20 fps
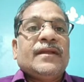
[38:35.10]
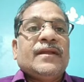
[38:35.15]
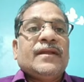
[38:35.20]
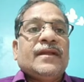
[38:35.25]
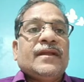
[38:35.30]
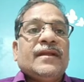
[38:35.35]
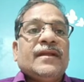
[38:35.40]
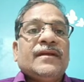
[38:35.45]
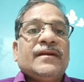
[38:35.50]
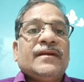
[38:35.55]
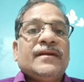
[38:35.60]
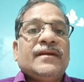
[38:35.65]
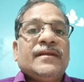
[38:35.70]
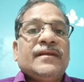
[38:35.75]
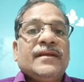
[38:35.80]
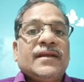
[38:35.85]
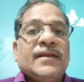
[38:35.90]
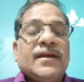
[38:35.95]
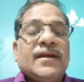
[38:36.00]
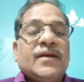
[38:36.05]

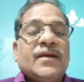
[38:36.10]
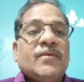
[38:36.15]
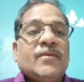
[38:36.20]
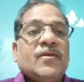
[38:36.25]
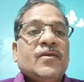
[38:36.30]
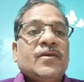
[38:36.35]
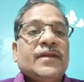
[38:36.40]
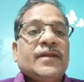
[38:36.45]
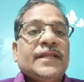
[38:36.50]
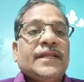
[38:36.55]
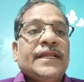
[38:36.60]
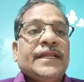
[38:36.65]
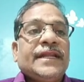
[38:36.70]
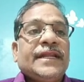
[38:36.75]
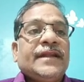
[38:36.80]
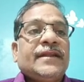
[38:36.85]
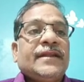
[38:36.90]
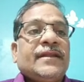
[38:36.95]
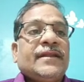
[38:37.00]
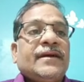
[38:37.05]
learn about
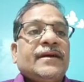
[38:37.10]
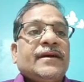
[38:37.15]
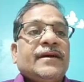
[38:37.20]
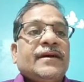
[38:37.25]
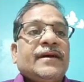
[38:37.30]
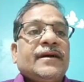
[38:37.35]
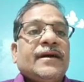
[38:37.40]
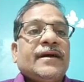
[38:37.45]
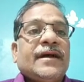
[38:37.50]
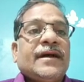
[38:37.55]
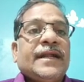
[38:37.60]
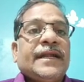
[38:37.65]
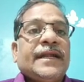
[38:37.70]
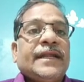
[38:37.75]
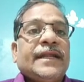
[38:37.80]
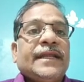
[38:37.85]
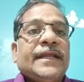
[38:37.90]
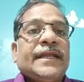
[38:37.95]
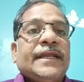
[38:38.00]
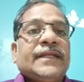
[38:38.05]
intra
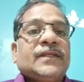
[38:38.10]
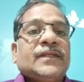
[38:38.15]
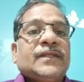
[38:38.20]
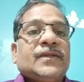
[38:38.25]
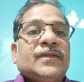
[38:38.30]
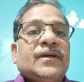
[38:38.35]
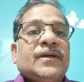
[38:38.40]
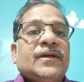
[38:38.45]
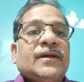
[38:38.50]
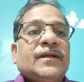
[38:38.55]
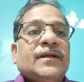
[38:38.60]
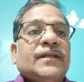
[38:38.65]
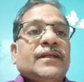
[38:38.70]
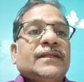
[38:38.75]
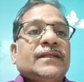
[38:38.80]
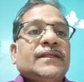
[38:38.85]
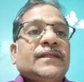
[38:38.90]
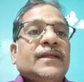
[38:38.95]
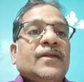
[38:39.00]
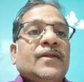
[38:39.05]
and
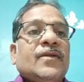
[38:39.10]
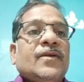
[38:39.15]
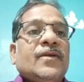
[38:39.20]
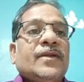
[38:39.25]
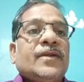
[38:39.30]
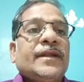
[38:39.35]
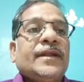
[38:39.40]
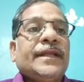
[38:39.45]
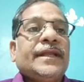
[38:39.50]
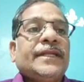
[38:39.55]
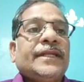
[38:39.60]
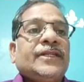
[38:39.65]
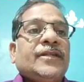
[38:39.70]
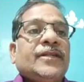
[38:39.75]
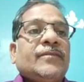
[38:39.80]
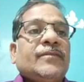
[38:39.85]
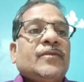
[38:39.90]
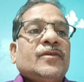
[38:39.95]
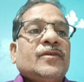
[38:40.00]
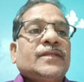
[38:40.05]
extracellular addition
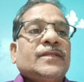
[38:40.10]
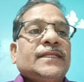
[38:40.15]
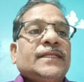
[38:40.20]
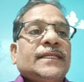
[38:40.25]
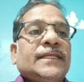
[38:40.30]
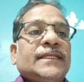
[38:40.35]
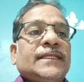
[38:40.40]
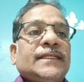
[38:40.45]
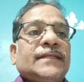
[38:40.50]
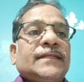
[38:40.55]
process,